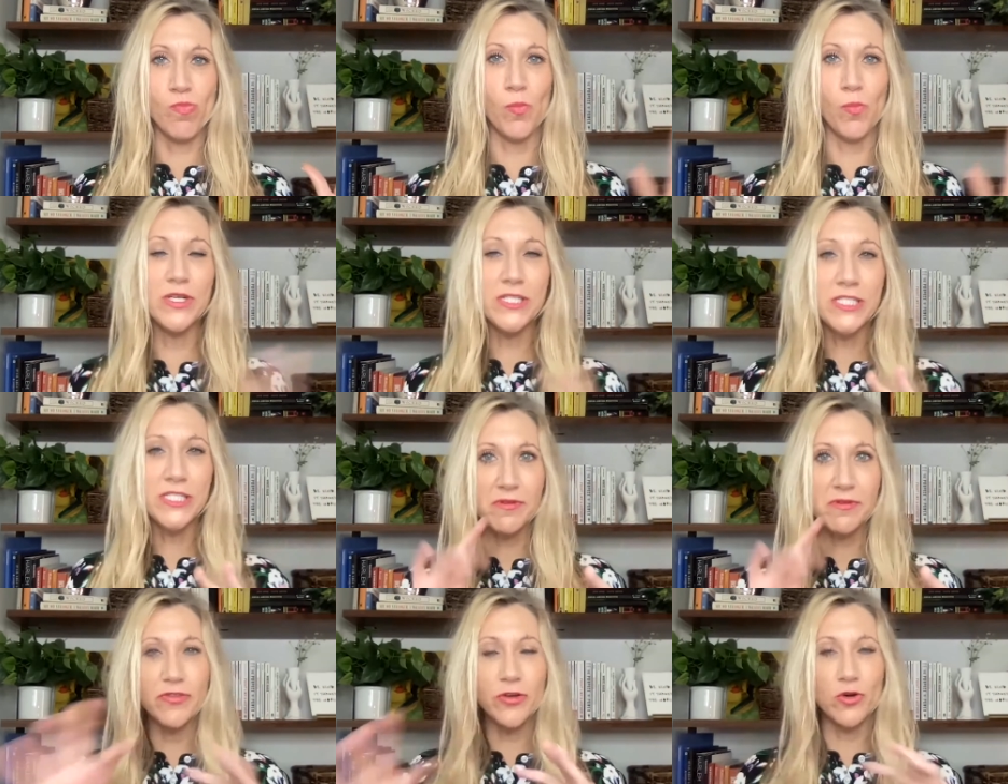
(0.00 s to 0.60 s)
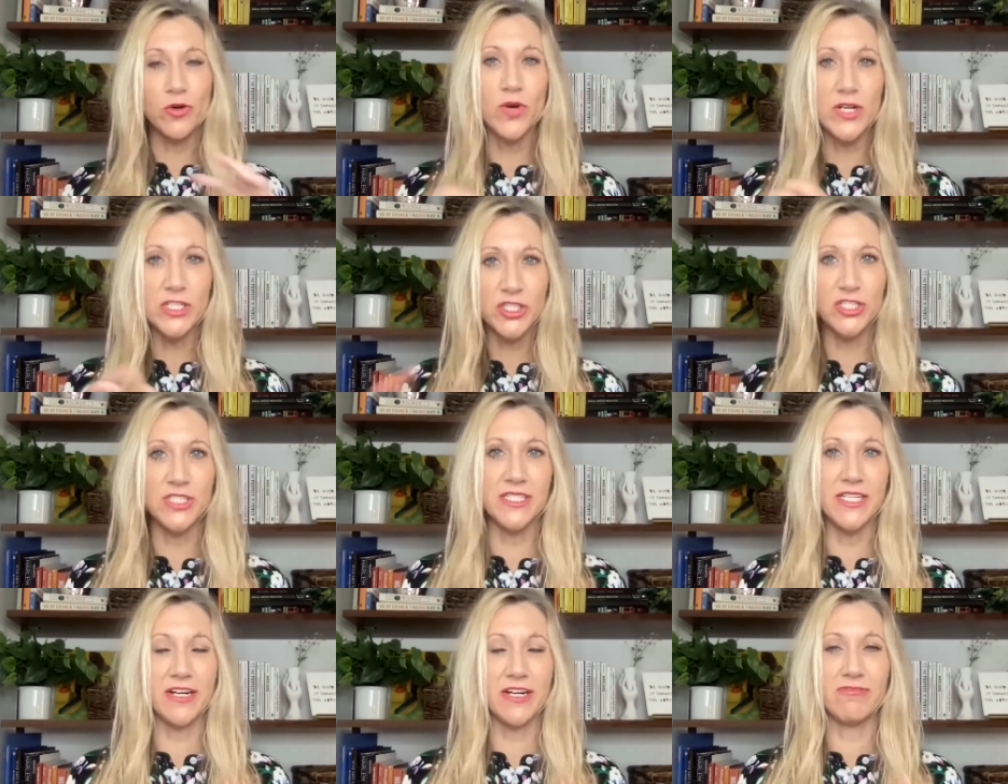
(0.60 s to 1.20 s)
Put some of the
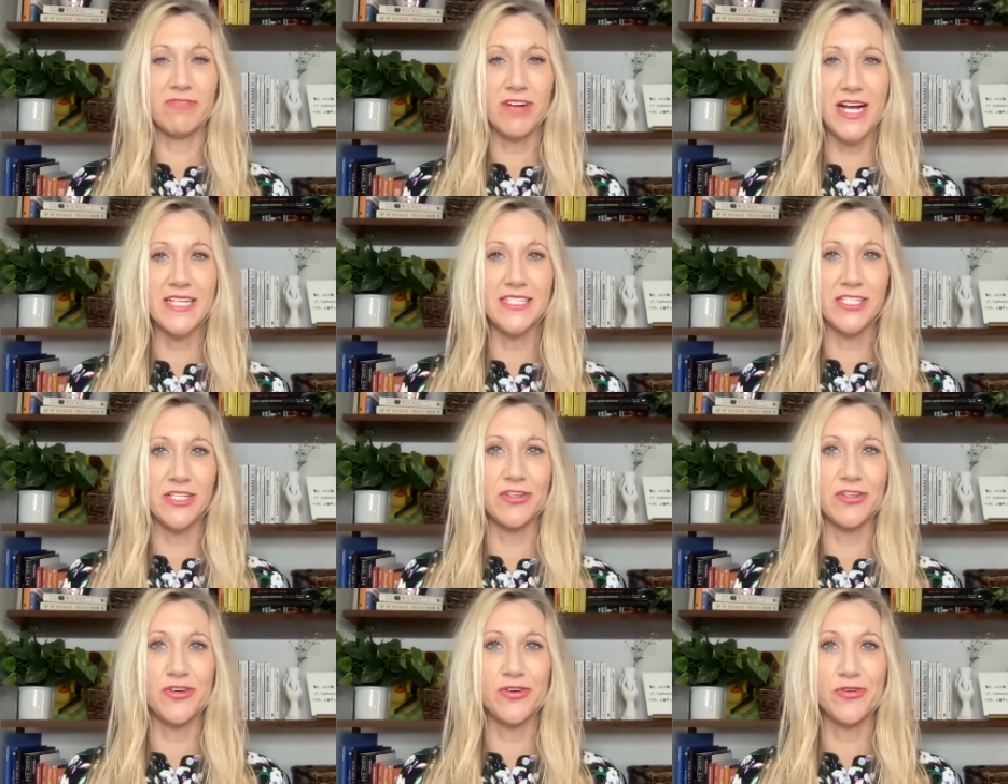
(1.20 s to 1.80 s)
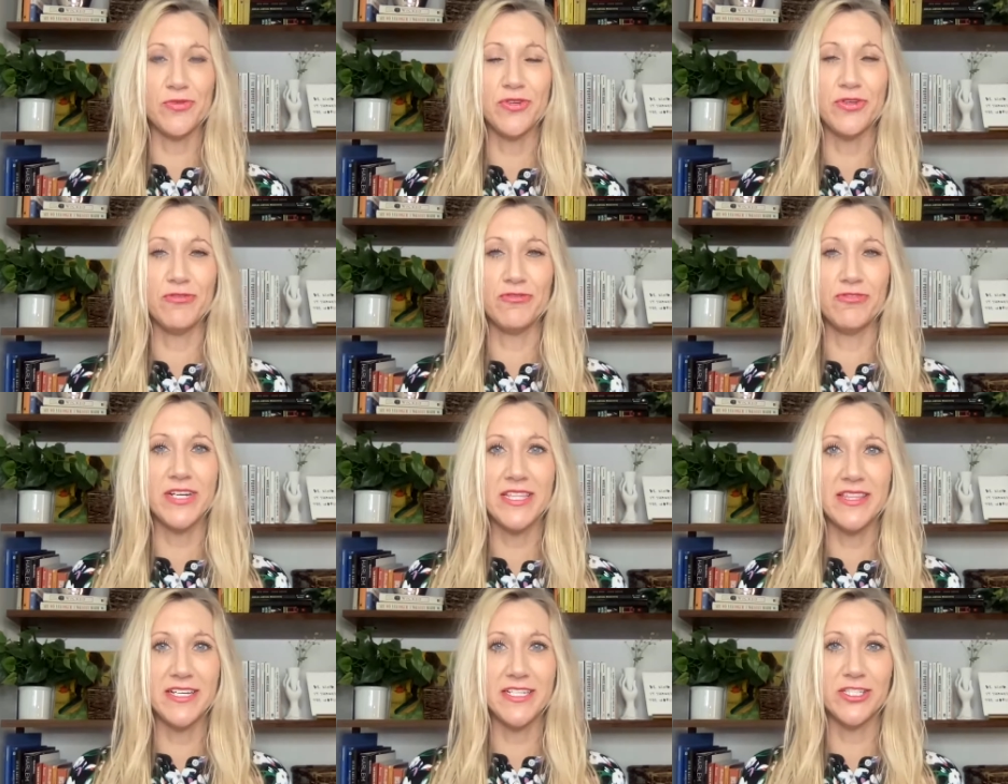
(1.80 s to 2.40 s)
questions that arise in you when you
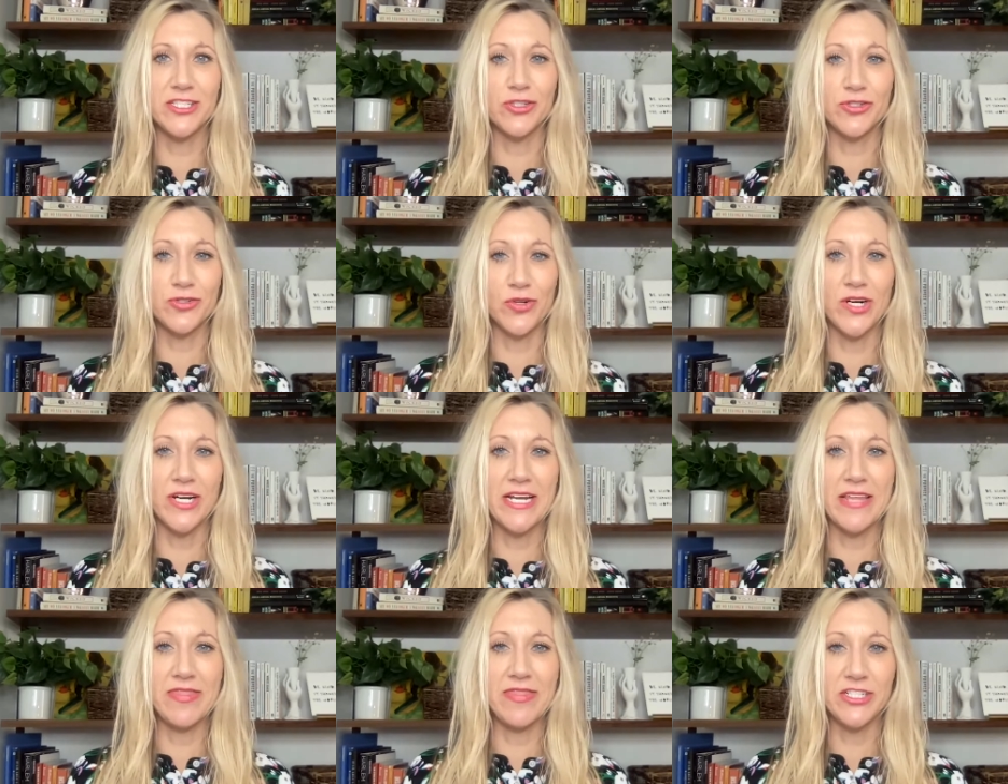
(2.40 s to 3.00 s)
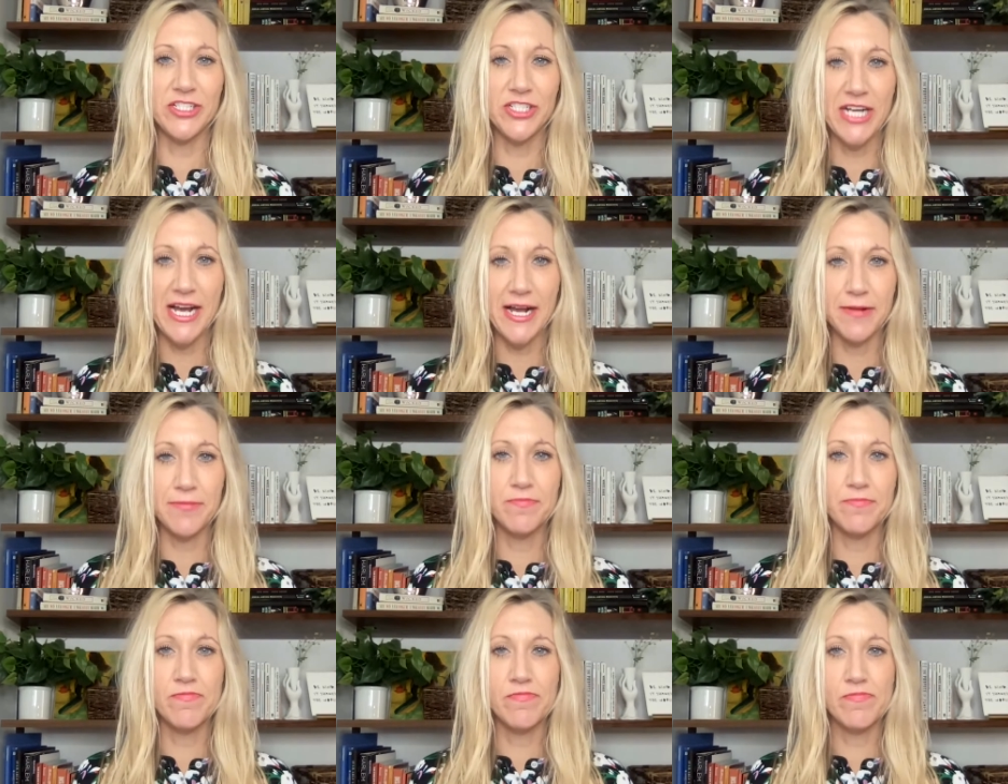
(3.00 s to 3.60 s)
read this story in the
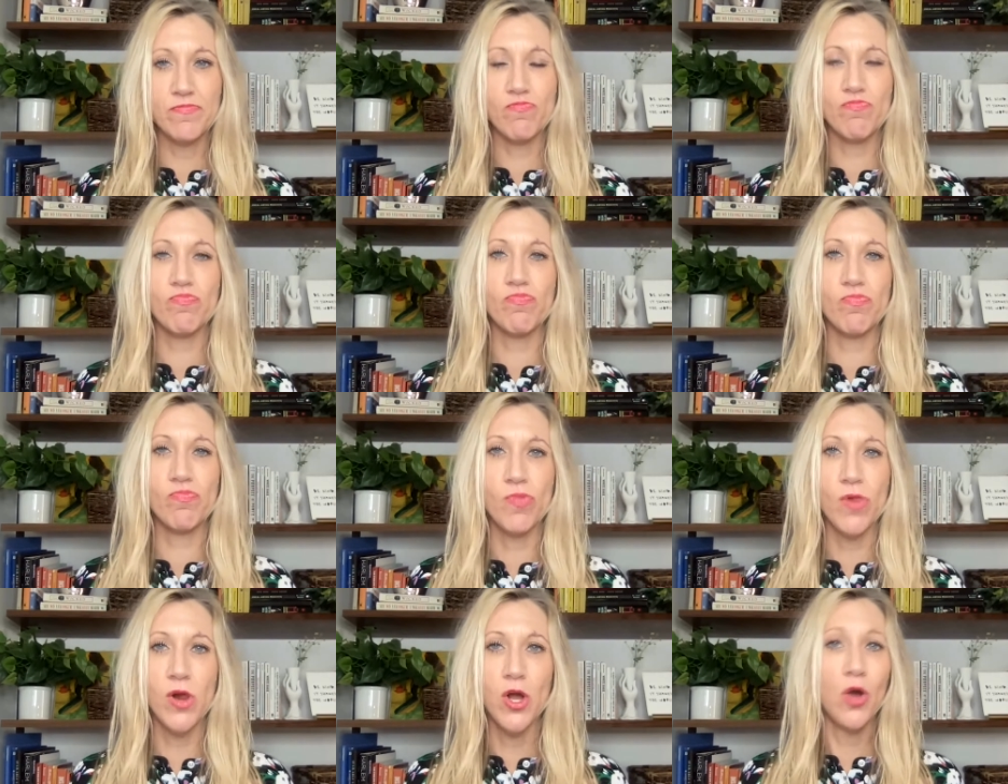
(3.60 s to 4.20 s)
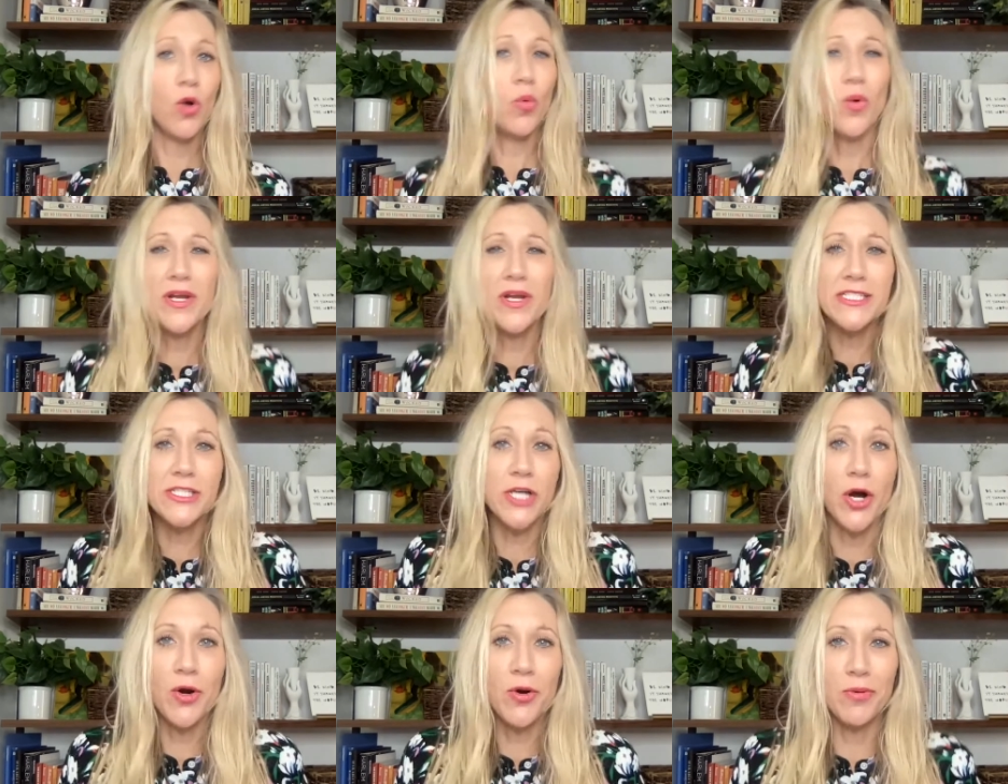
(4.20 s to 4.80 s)
chat. What
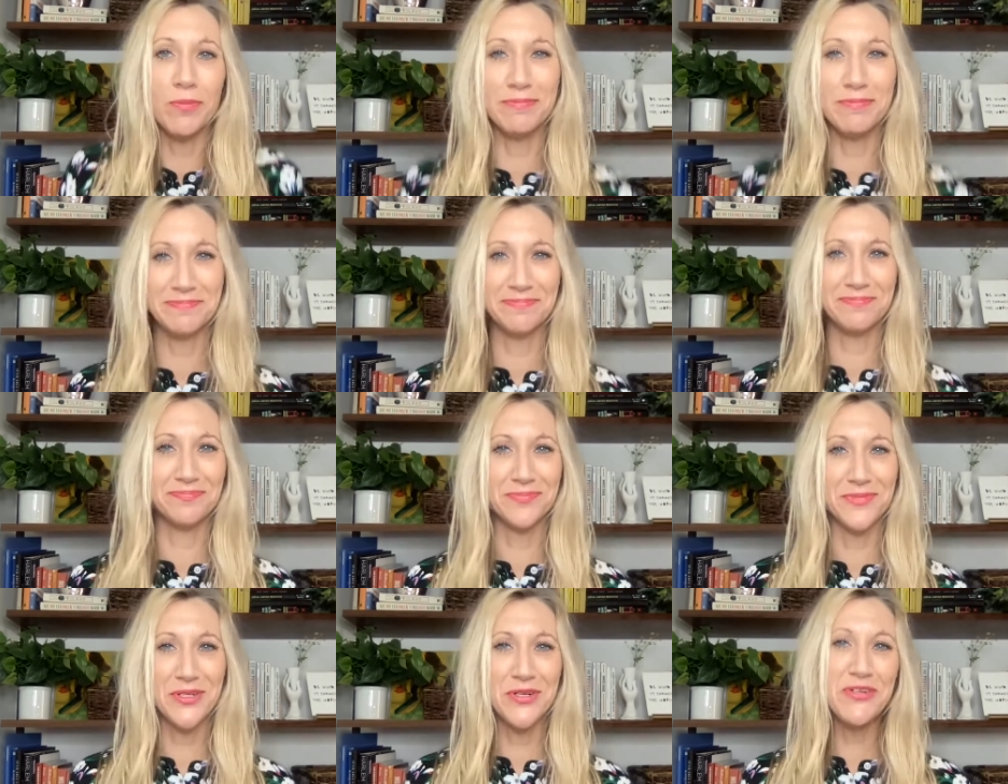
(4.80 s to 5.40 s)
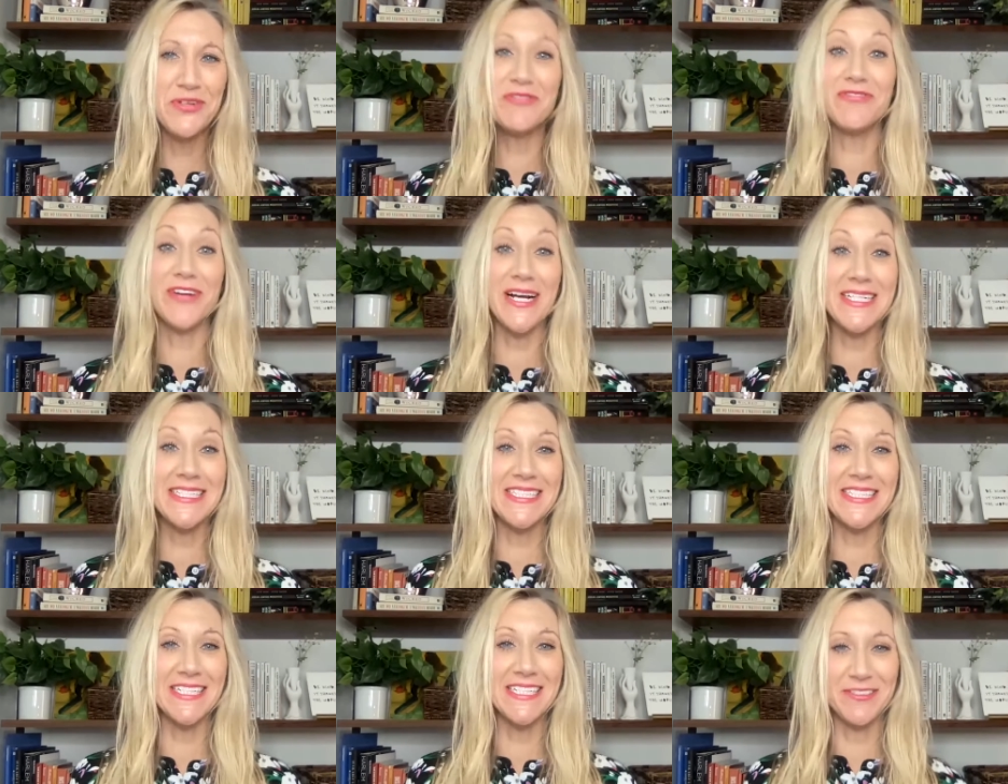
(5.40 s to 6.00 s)
is home? Who
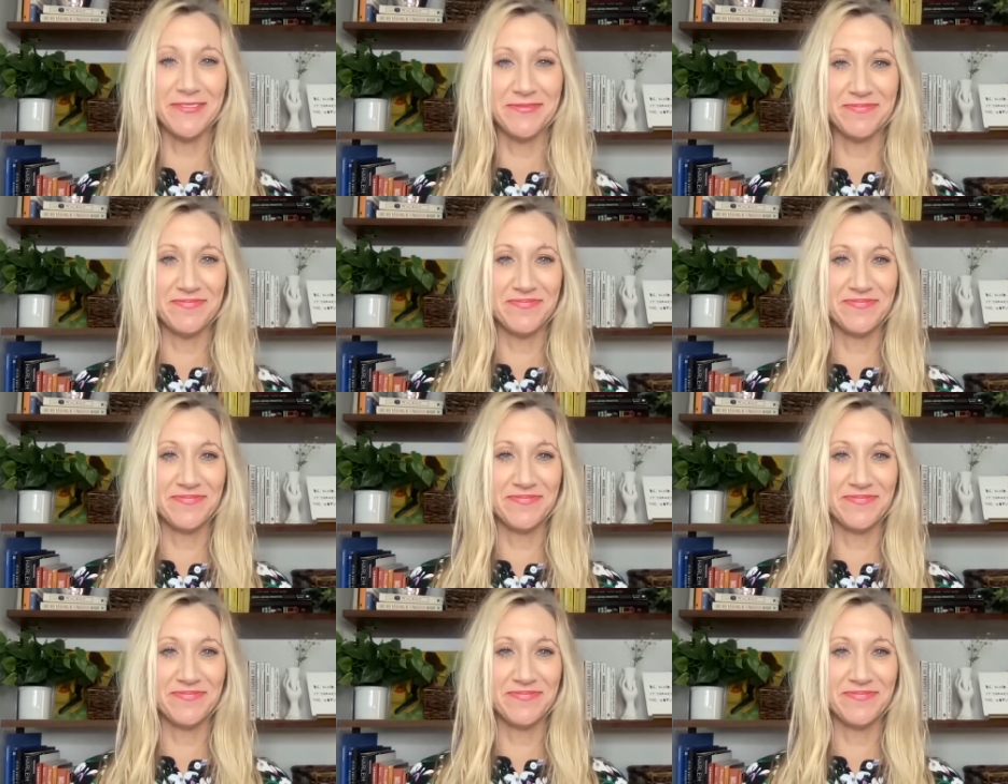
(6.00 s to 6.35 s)
defines it?